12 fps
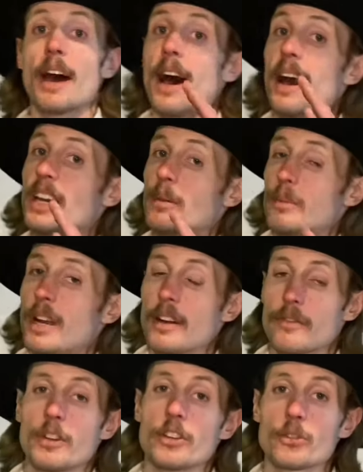I am
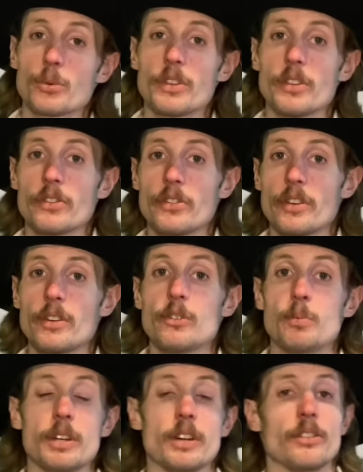not finished with this series
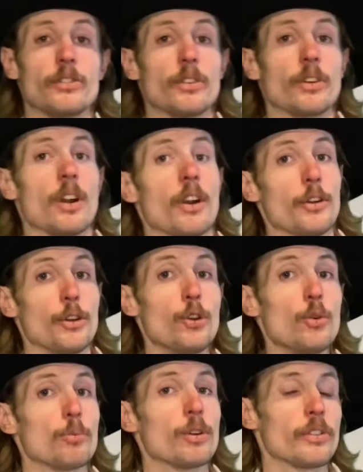because there are
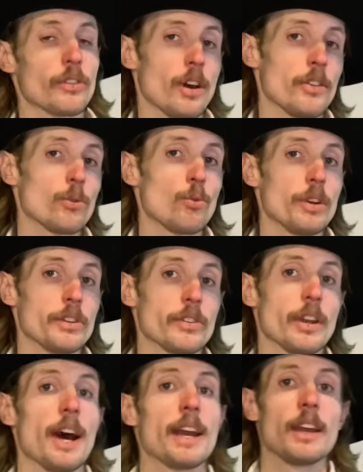numerous other ones
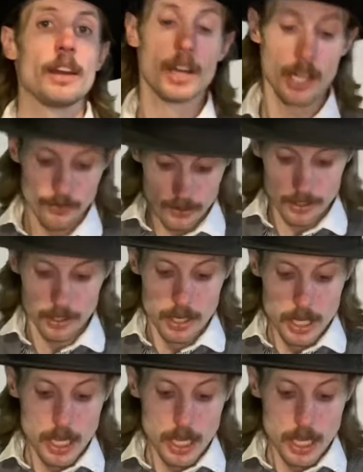that I can cover,